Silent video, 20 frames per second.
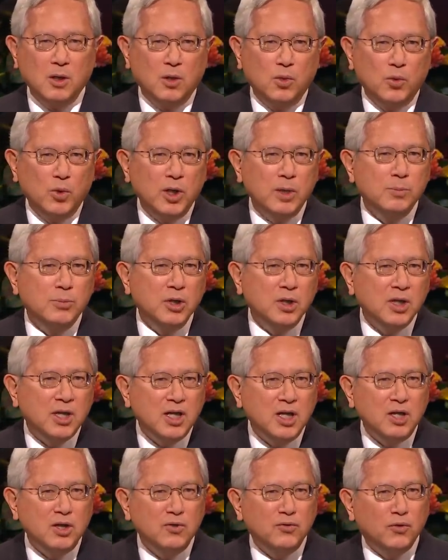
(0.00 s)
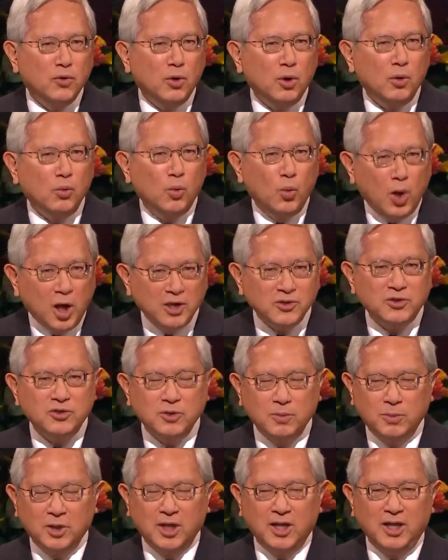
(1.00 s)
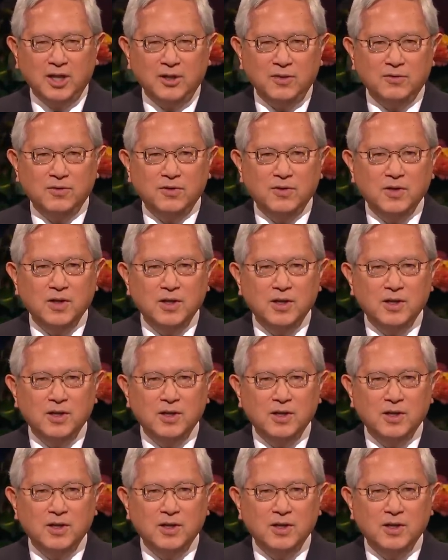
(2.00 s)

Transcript: we believe or want to believe,